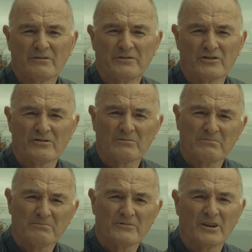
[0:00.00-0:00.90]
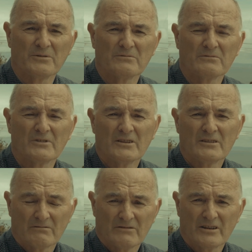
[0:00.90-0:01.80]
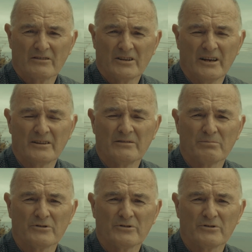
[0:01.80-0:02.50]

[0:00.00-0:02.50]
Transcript: to fish down Kerry Head,